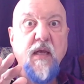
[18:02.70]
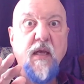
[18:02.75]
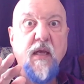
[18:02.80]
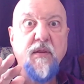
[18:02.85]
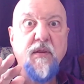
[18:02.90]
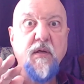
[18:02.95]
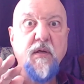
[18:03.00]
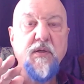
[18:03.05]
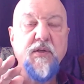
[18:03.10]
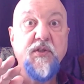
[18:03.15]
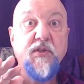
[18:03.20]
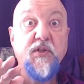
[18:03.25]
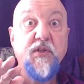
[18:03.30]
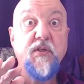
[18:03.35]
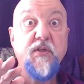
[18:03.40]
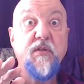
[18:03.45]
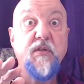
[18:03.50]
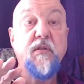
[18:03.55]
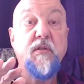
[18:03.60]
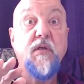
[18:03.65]
they're
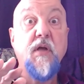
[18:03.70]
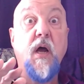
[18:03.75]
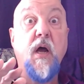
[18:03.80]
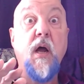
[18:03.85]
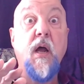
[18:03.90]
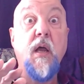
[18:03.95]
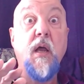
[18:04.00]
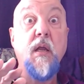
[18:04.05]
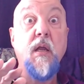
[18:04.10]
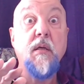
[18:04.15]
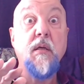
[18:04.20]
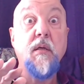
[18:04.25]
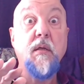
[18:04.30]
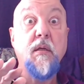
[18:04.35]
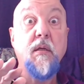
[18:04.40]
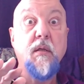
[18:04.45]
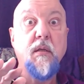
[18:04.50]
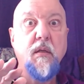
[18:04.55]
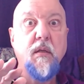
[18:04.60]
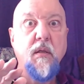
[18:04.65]
stunned
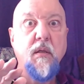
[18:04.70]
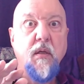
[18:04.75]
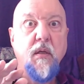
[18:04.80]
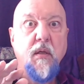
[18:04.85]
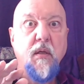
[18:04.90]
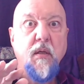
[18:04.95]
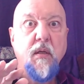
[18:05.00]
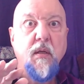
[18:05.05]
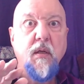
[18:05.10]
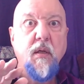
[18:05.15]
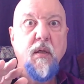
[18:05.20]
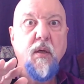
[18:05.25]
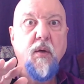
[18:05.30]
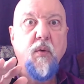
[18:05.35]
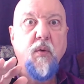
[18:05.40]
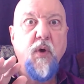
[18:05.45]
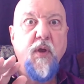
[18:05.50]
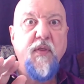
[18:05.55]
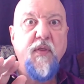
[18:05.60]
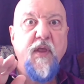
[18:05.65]

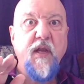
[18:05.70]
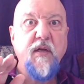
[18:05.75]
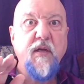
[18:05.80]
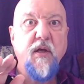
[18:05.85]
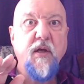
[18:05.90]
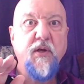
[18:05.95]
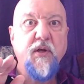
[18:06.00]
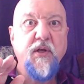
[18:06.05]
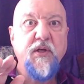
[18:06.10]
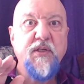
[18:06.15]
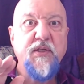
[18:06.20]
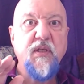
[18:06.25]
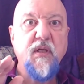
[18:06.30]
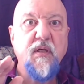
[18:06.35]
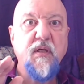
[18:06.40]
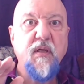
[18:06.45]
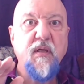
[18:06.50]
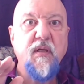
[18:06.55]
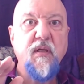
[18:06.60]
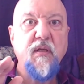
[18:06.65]
when they notice that
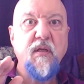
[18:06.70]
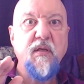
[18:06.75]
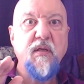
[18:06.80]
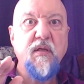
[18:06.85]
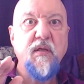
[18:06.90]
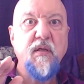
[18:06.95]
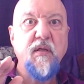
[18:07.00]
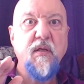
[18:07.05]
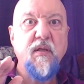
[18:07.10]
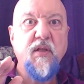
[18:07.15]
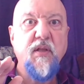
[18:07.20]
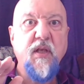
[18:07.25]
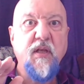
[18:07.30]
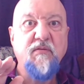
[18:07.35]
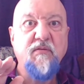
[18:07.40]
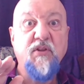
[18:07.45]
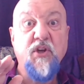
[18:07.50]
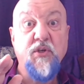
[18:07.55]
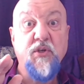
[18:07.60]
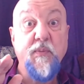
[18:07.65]

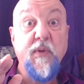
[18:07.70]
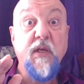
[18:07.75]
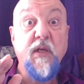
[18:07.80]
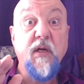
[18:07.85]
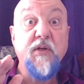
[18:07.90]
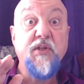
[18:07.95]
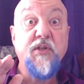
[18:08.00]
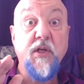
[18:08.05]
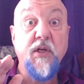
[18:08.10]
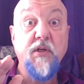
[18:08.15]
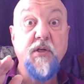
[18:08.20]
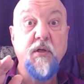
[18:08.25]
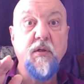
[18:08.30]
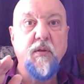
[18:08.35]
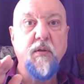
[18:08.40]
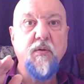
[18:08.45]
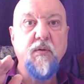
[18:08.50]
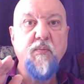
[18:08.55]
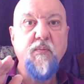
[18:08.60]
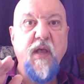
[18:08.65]
there's been a
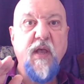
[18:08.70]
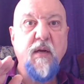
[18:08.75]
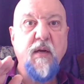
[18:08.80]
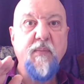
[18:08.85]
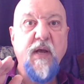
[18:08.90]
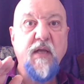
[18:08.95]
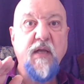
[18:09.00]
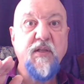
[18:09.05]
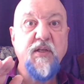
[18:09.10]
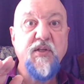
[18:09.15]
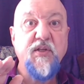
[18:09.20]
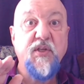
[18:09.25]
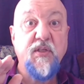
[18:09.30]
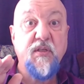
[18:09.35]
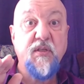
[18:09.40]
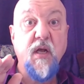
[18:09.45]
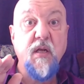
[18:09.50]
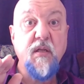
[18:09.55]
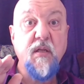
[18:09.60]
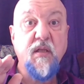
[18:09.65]
to-do made about this
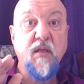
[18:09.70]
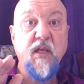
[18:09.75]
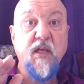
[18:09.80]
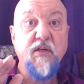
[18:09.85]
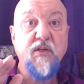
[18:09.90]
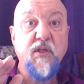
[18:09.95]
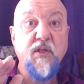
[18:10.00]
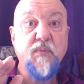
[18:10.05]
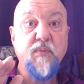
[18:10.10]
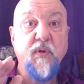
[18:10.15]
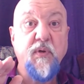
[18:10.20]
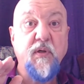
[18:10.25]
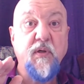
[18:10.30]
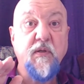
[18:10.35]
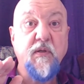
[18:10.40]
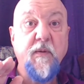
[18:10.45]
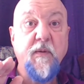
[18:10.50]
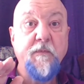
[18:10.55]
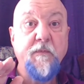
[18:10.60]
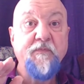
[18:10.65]
stunt they just
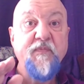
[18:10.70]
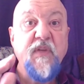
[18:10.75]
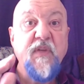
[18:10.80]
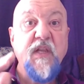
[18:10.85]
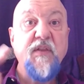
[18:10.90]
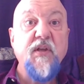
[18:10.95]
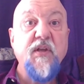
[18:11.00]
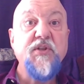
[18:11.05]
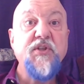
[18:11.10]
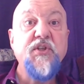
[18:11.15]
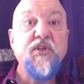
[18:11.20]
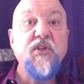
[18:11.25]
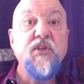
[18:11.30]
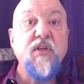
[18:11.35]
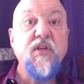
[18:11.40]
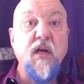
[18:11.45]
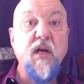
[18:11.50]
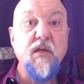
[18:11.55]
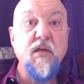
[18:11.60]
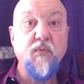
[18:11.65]
pulled. They're
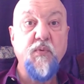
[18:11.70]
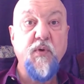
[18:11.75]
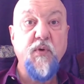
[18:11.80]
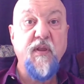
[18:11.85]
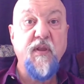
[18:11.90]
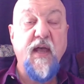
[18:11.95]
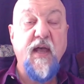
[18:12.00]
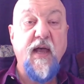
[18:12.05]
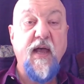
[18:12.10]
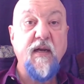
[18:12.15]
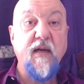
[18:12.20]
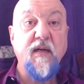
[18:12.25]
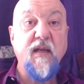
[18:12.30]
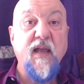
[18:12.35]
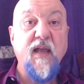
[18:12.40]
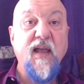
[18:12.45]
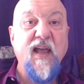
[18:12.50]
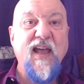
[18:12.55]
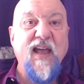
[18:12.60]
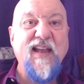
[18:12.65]
stunned with that,
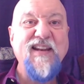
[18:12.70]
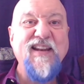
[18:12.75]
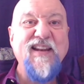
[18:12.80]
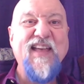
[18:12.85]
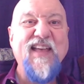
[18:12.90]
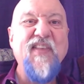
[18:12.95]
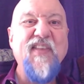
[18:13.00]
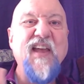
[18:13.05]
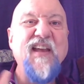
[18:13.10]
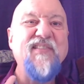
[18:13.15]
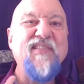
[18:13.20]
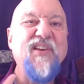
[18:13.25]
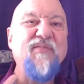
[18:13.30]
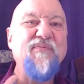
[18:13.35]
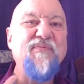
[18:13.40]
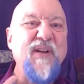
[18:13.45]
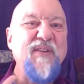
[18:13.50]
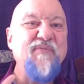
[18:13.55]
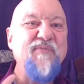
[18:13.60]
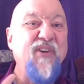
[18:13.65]
and they've
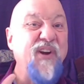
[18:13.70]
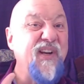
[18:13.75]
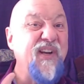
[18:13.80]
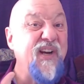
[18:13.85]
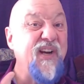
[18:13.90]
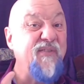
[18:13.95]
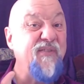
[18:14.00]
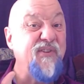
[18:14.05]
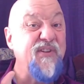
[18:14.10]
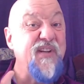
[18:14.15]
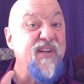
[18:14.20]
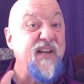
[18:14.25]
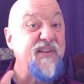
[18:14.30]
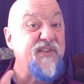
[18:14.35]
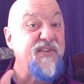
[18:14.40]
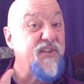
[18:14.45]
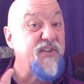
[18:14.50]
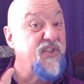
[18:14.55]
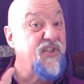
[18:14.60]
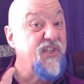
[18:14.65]
been very careful not
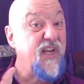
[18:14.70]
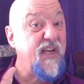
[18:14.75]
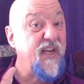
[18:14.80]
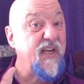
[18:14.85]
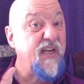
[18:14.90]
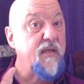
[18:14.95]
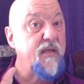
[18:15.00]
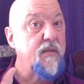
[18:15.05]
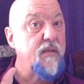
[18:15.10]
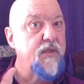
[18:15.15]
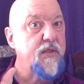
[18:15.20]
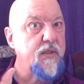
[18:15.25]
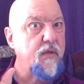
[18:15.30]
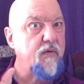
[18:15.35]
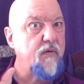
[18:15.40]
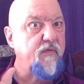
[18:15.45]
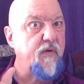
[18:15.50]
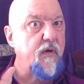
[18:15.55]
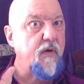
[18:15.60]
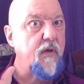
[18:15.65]
to say it so
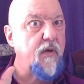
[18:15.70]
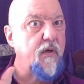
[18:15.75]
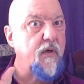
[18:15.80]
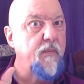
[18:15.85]
far.